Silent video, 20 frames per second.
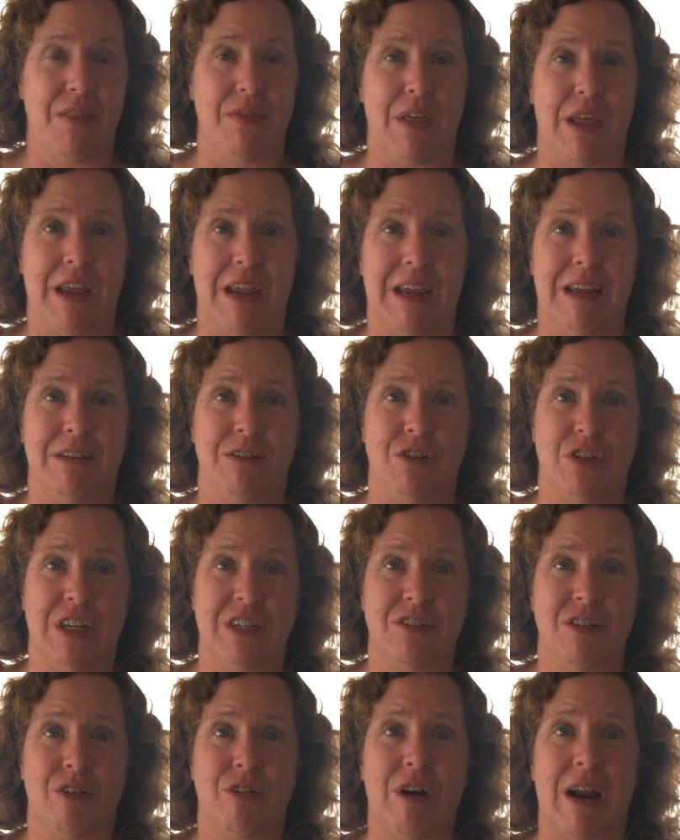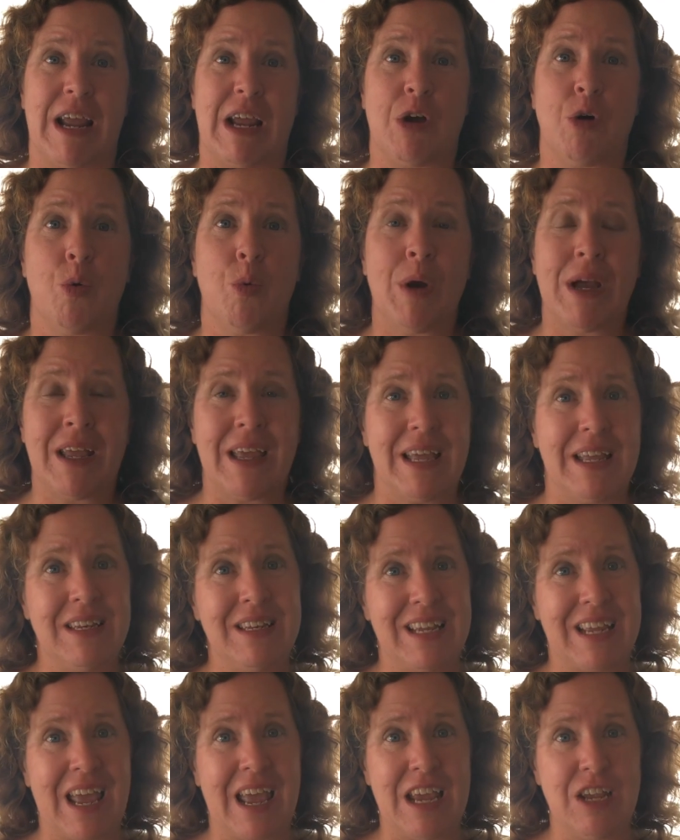They just are a quick
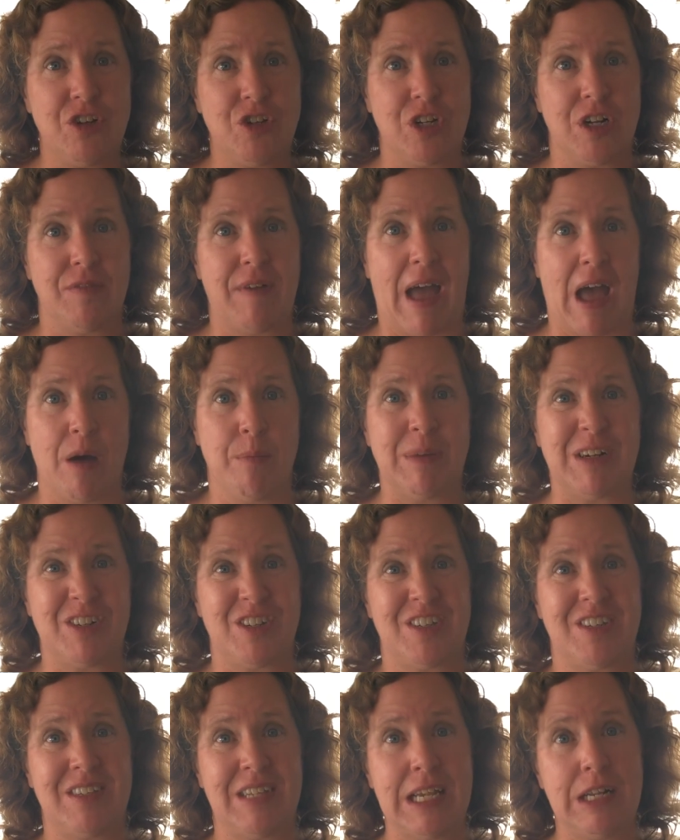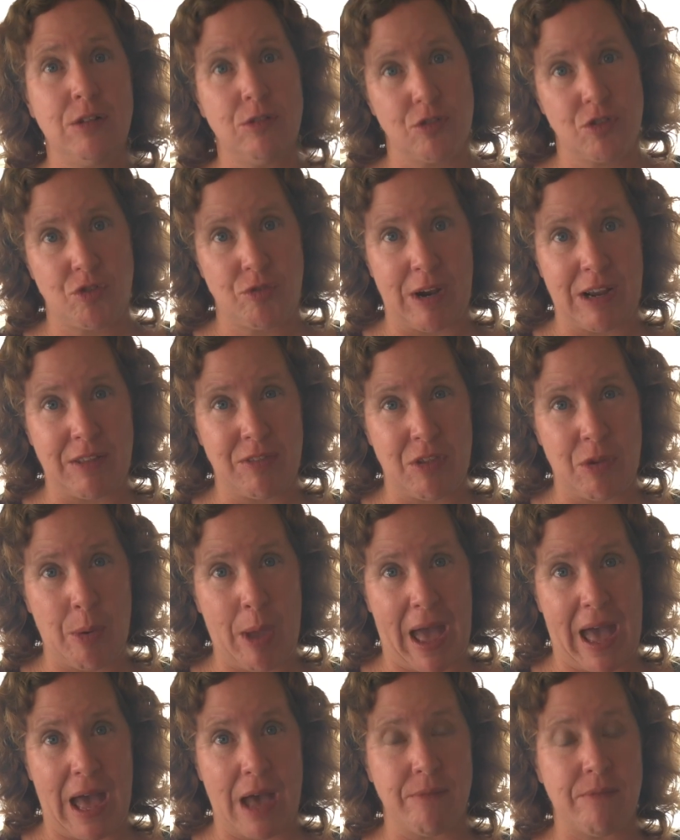indication of how much signal strength you
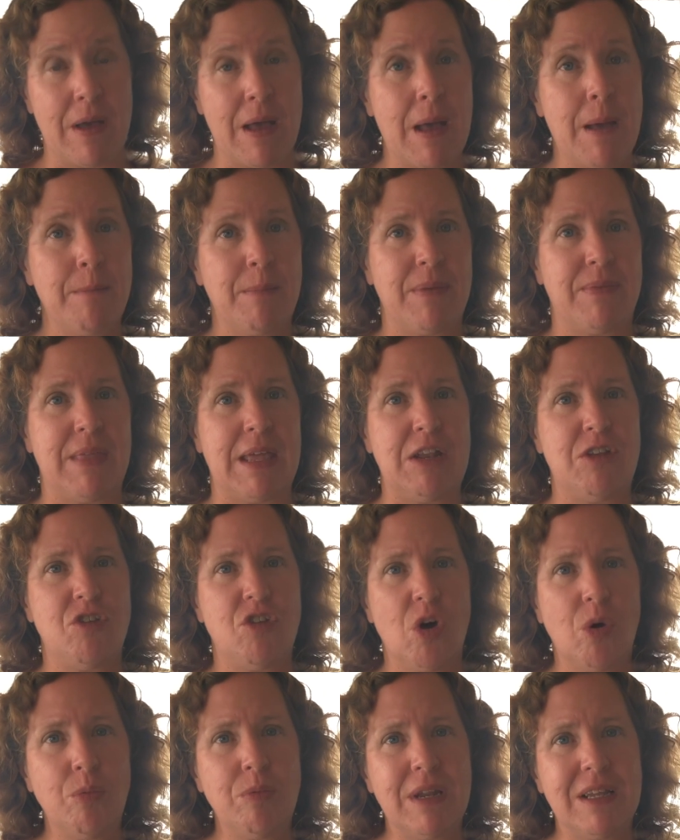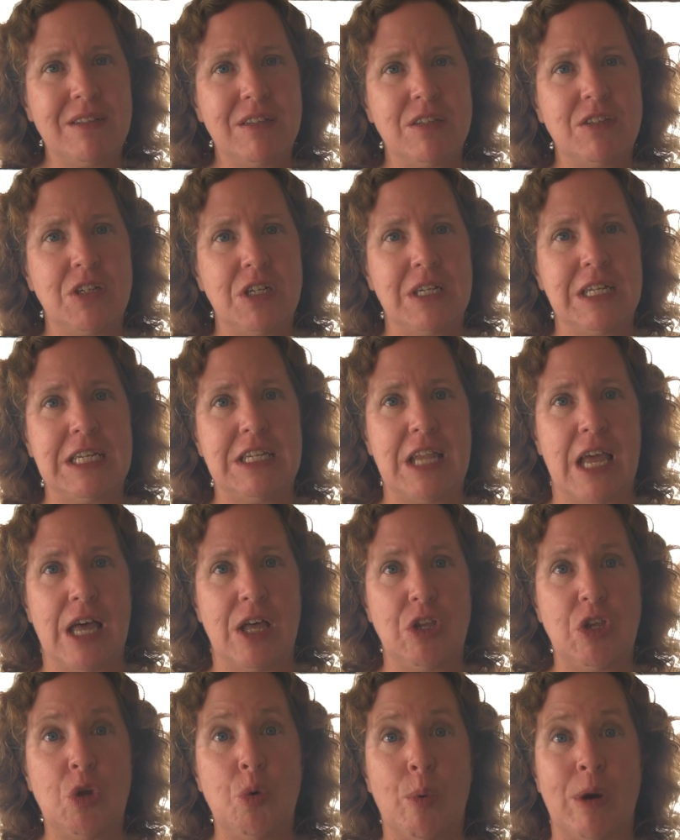have, but they don't necessarily
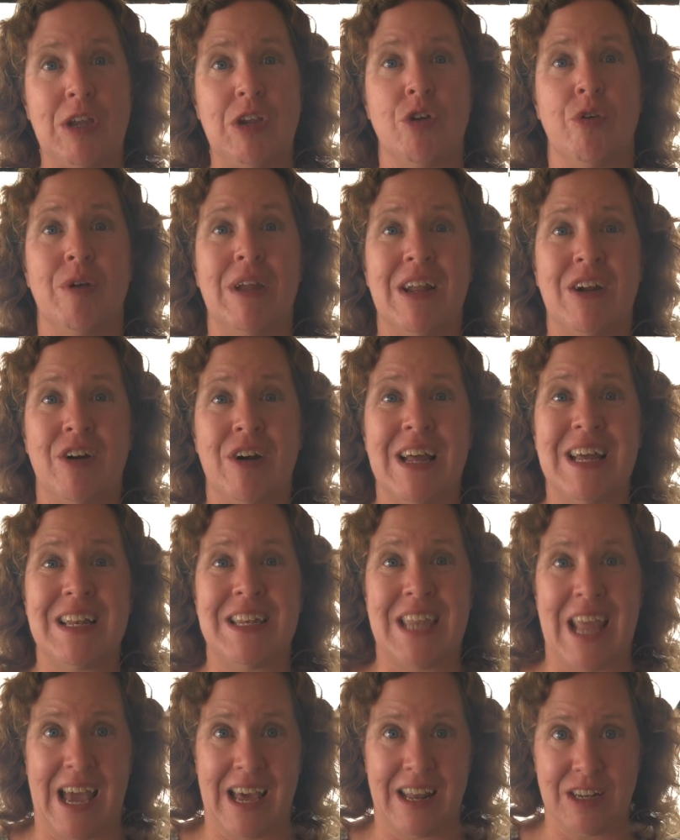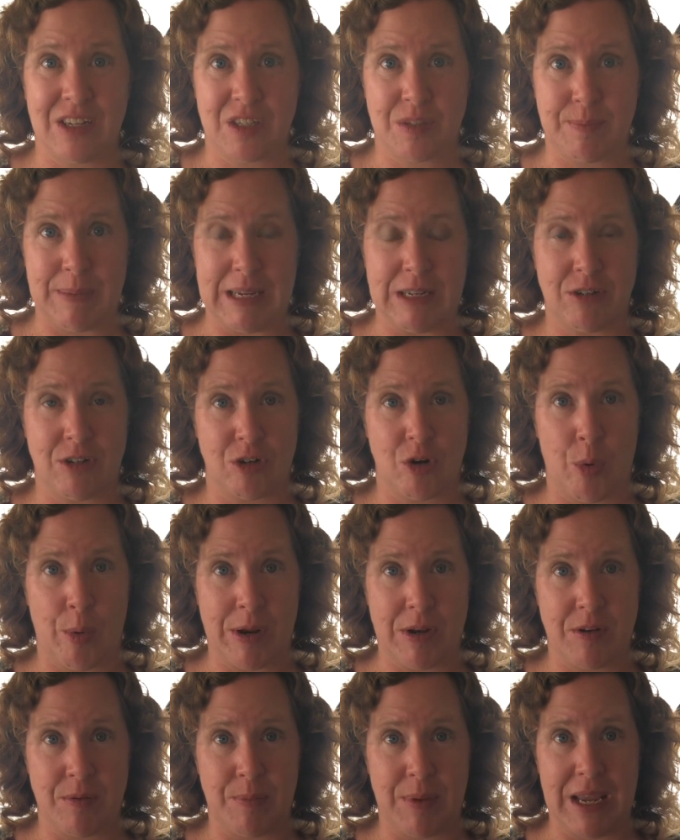tell you what your internet data speeds are
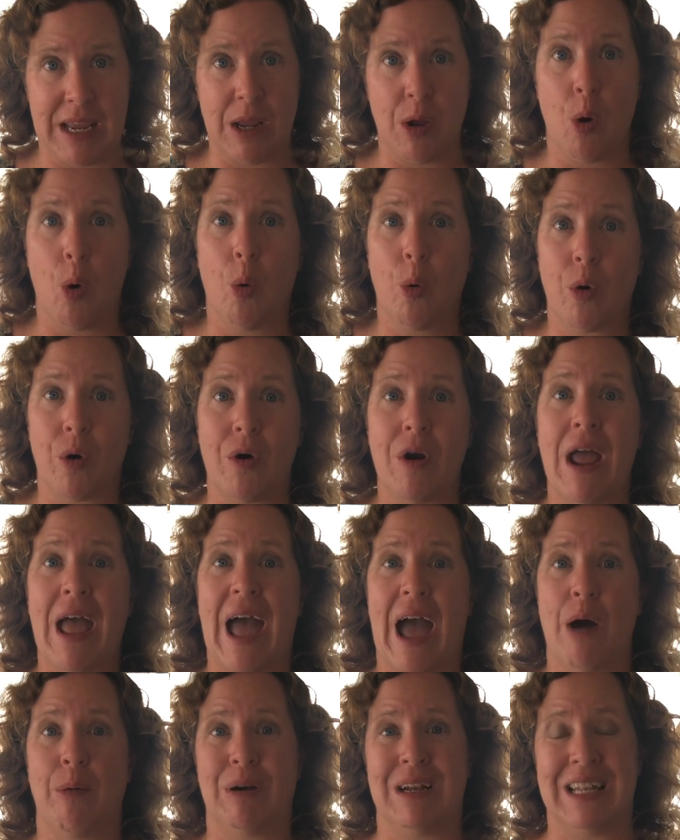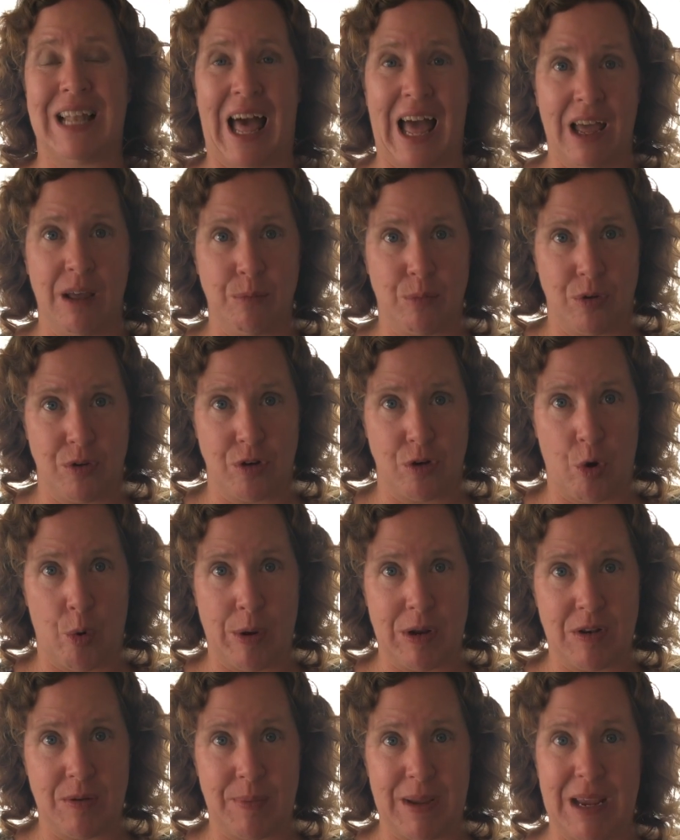going to be or how reliable they're
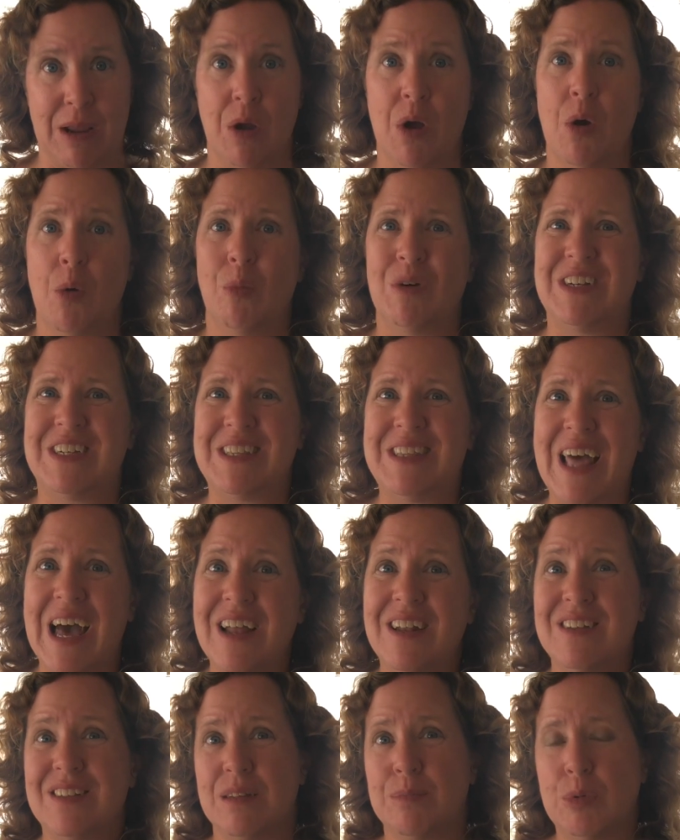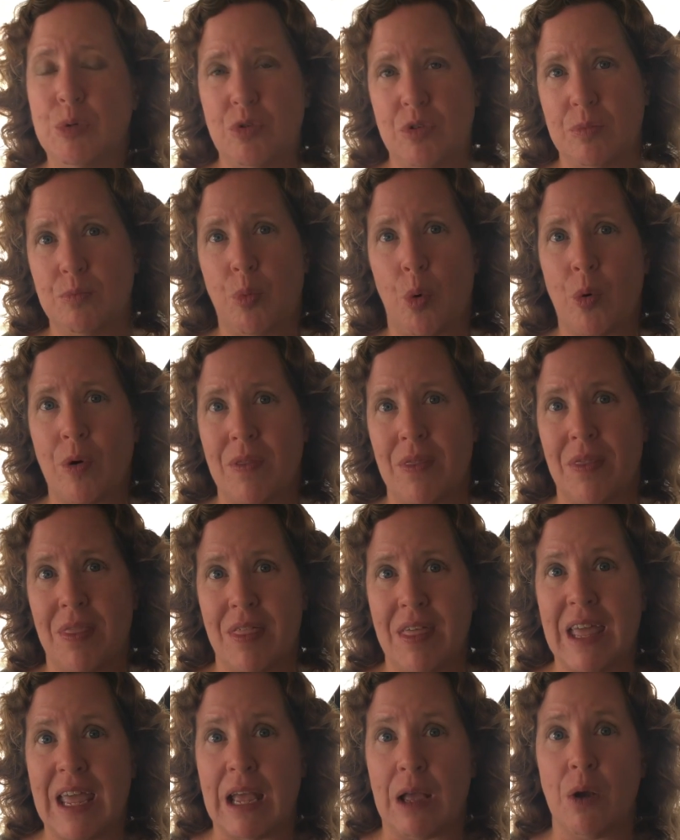going to be, which that is the most important
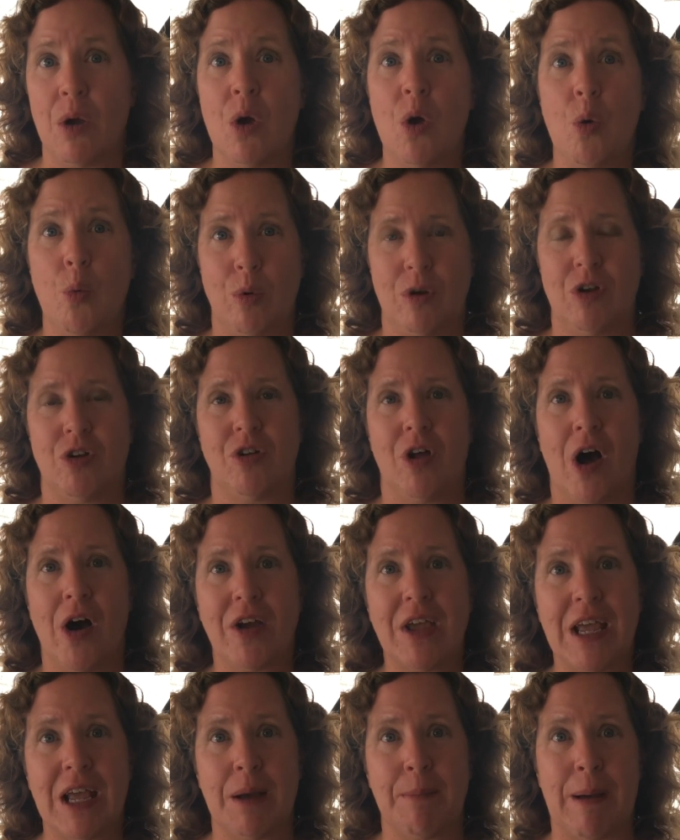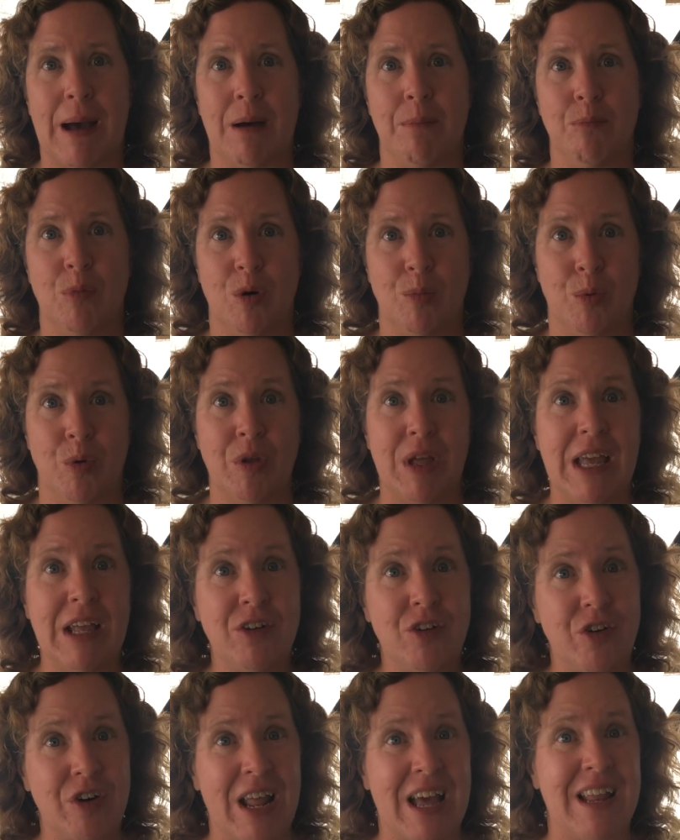thing when you're talking about mobile
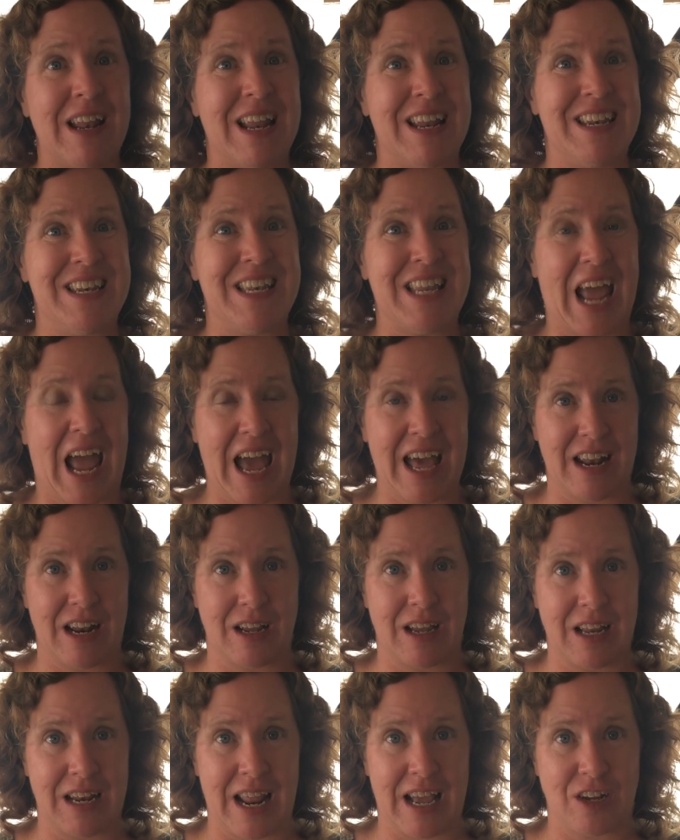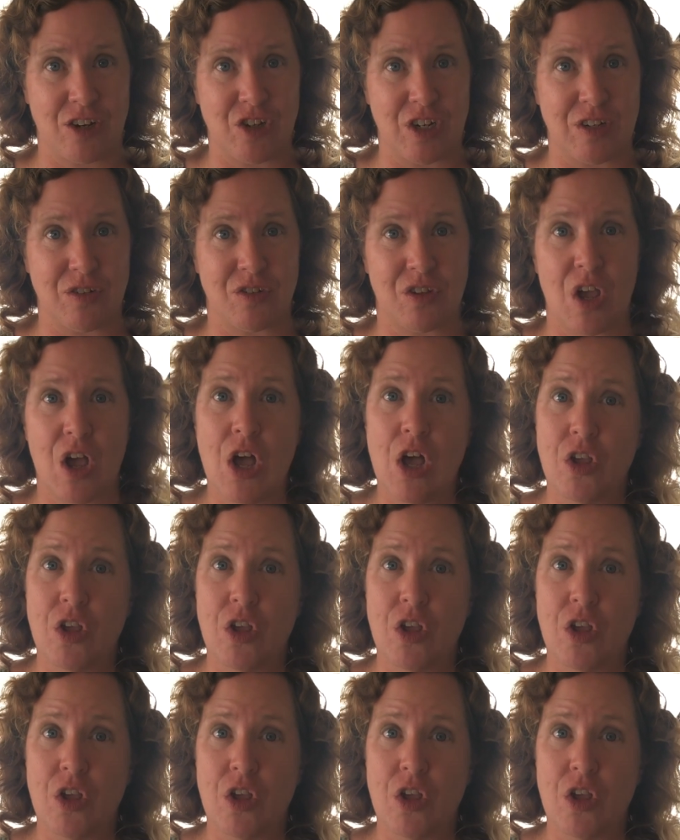internet and data connections.